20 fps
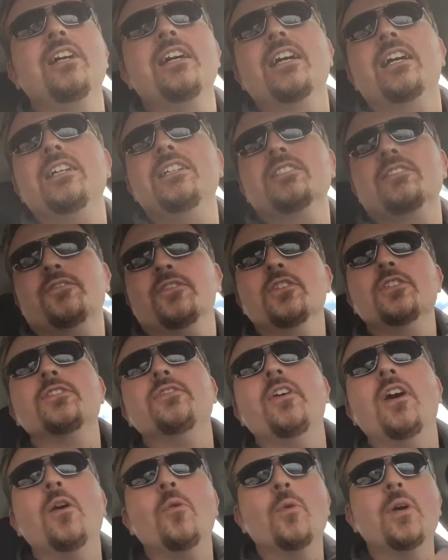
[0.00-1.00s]
Because first of
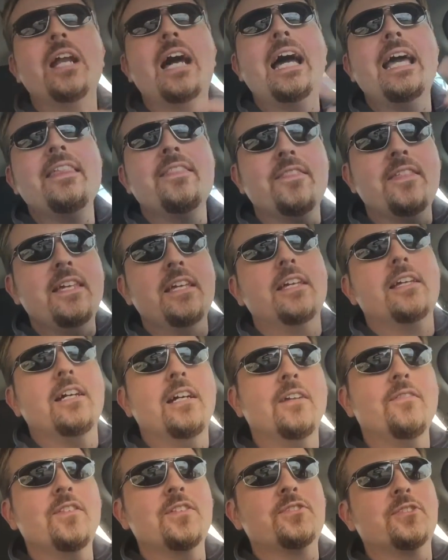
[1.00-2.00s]
all, when I think
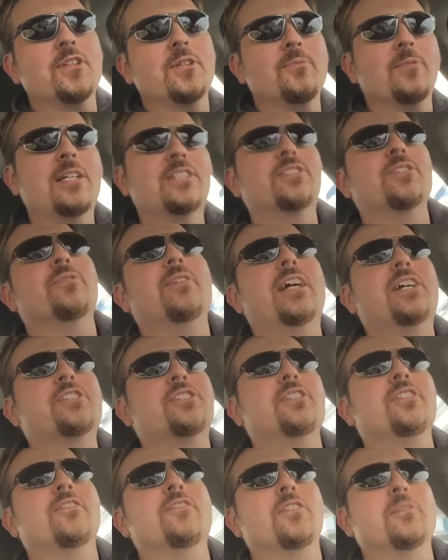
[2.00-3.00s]
of the term
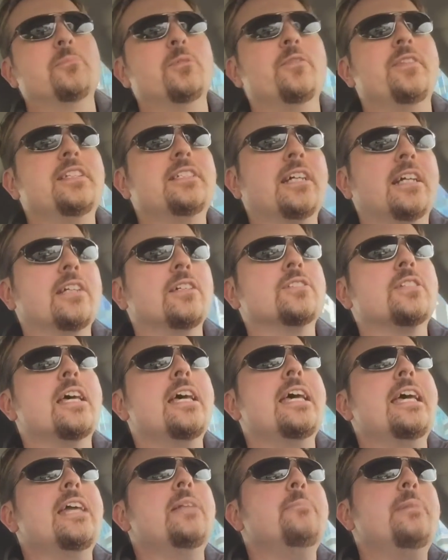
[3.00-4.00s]
resurrection for movie titles,
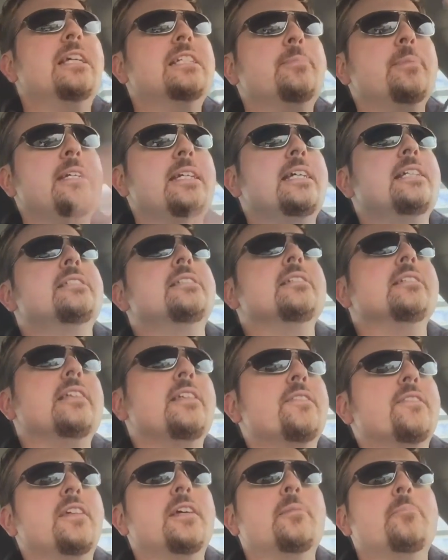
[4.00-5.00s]
it makes me instantly
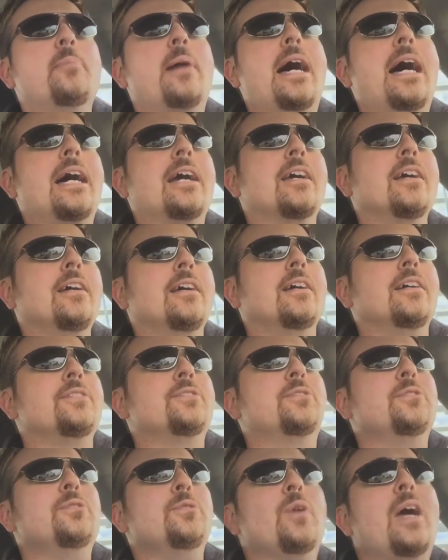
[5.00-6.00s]
think back
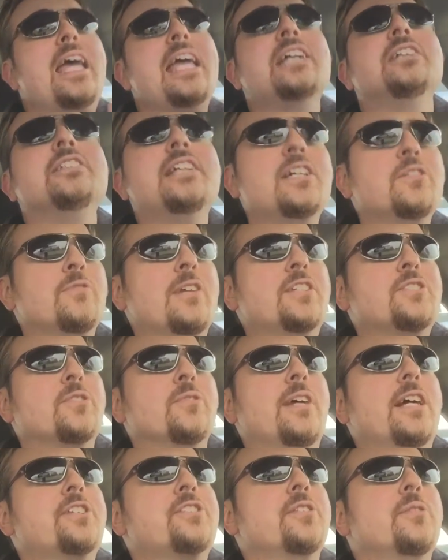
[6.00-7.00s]
to Alien
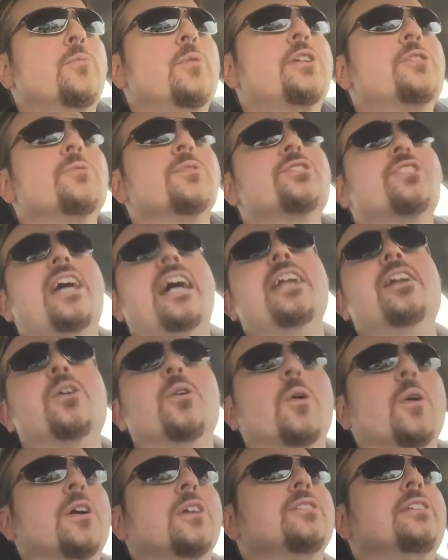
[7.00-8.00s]
Resurrection, which was
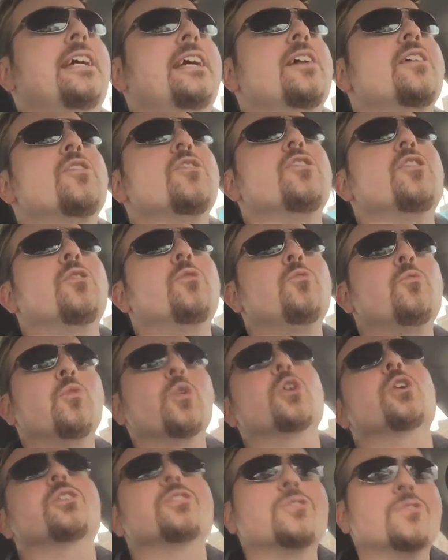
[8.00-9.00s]
categorically the
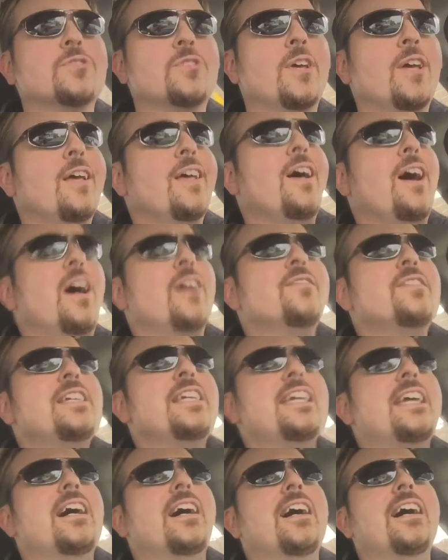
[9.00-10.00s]
worst of
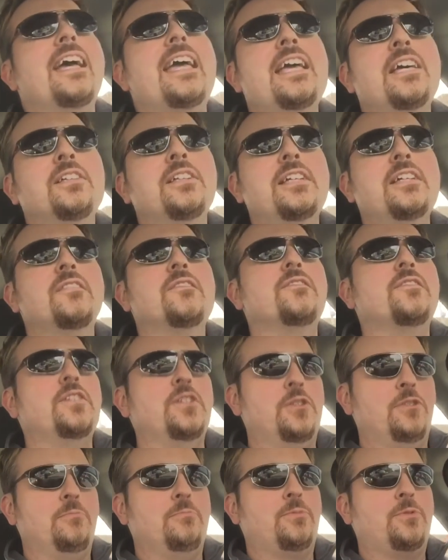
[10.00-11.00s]
the Alien
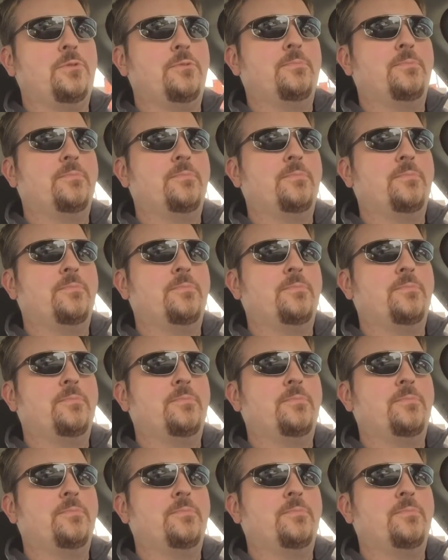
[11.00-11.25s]
films.